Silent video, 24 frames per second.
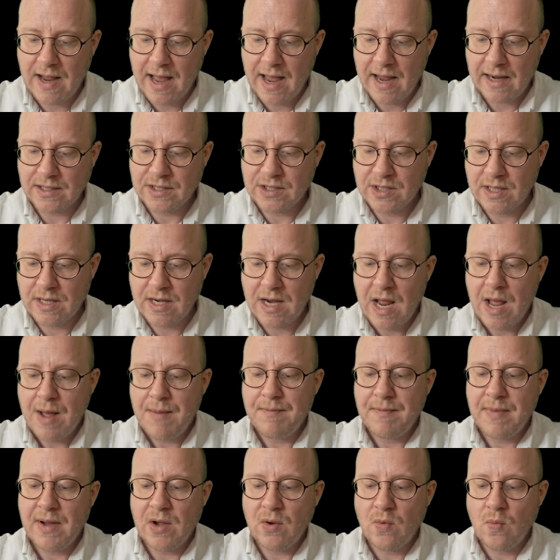action
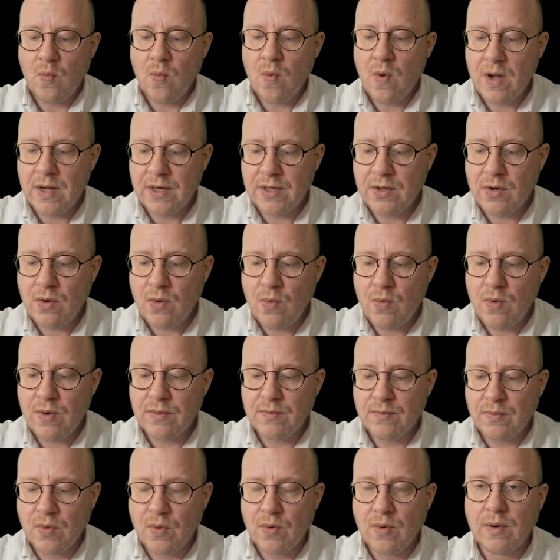by one or
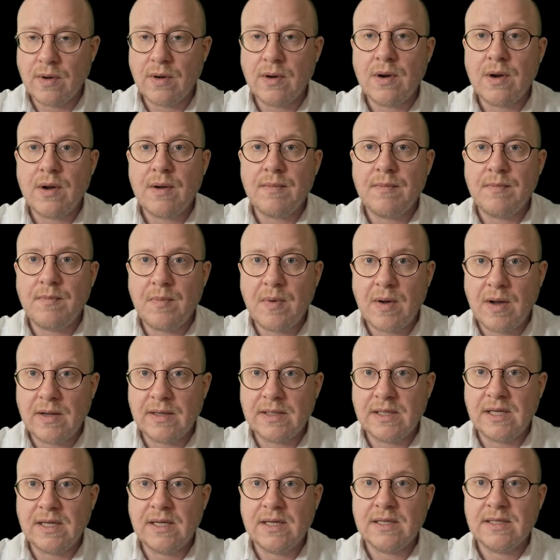more
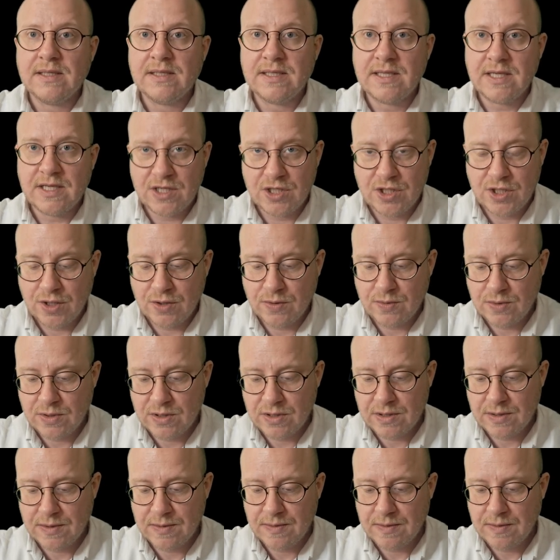body
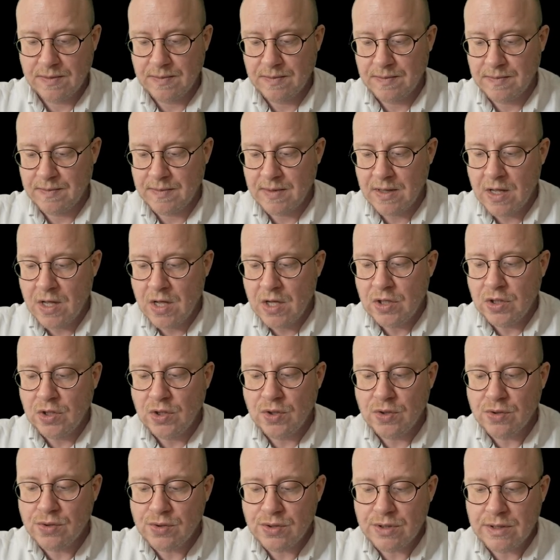tissues.
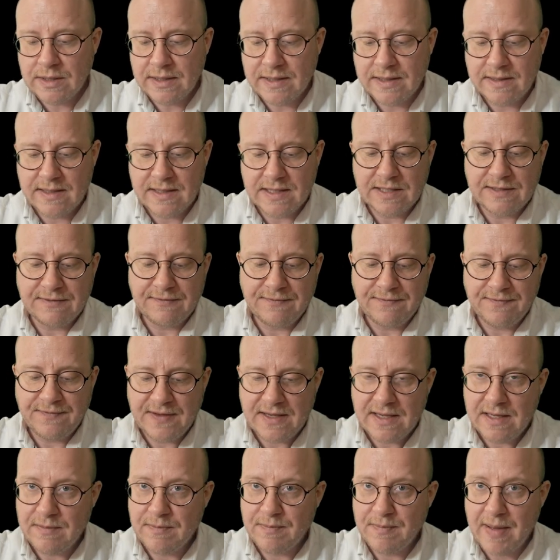Usually these
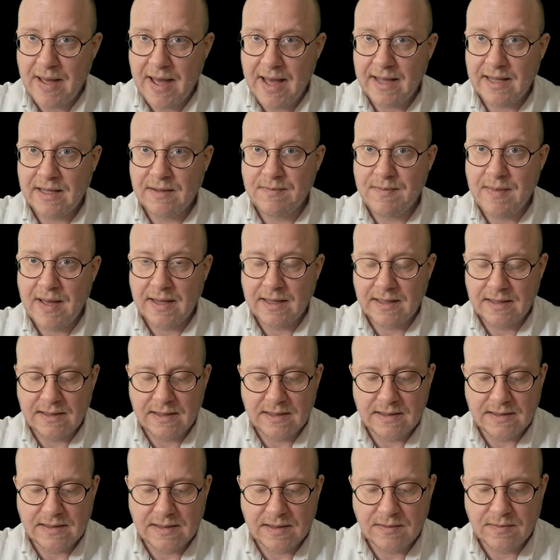feedback
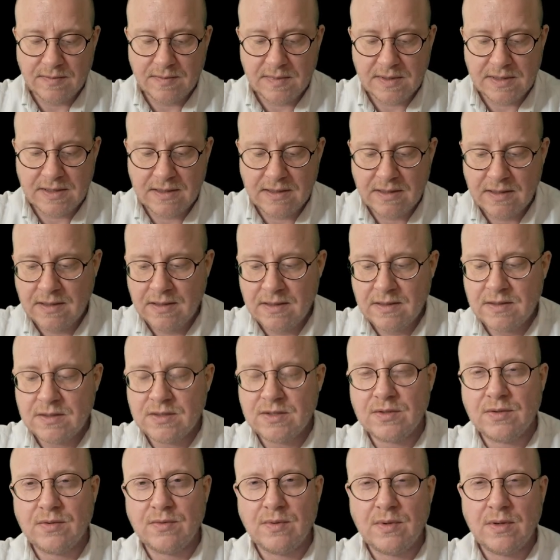mechanisms,
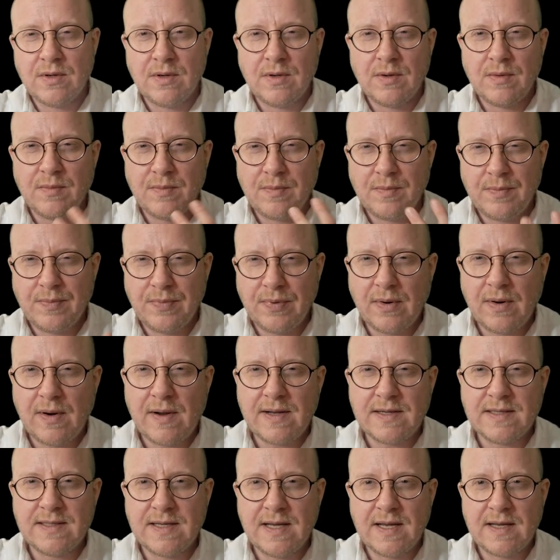so
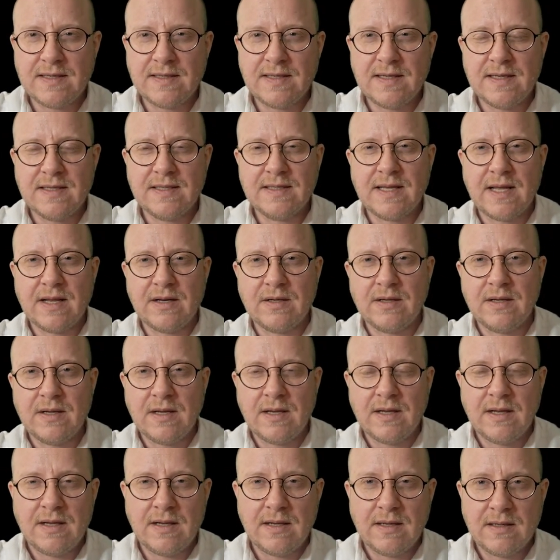processes that
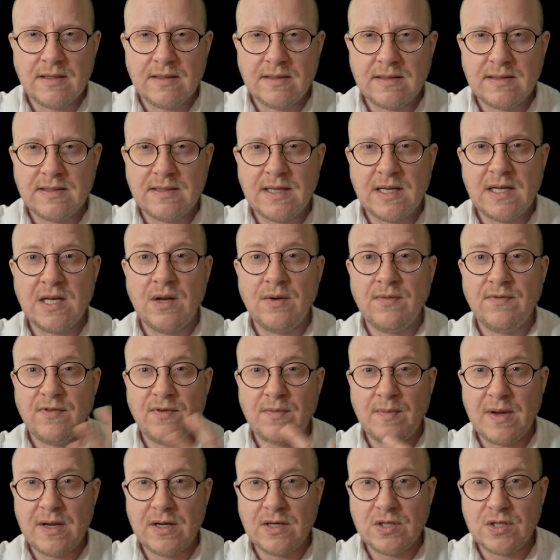send
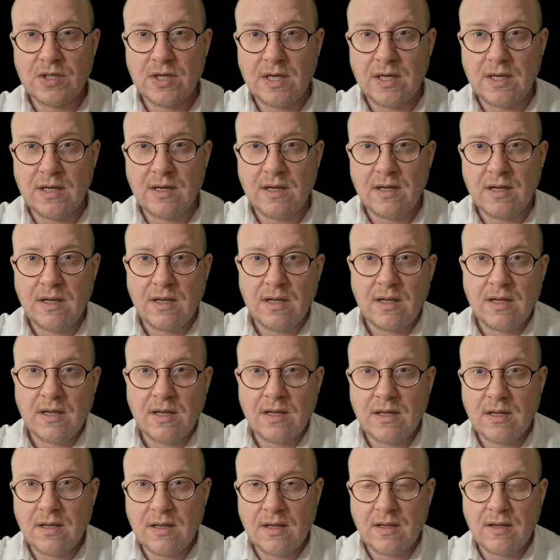information
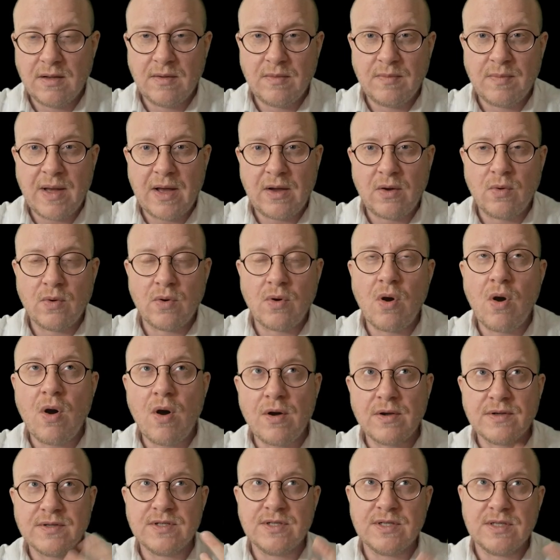back or
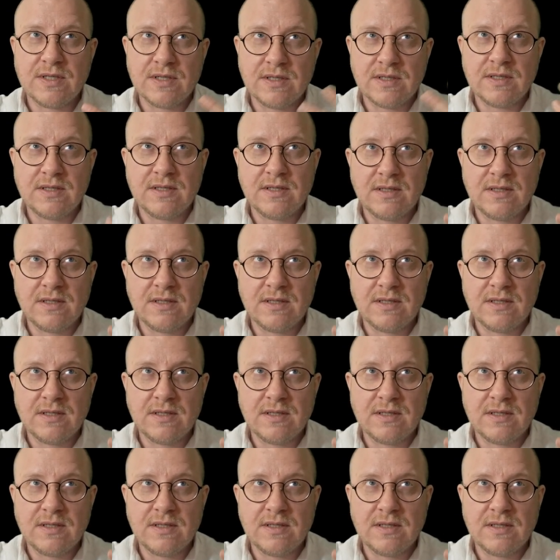cause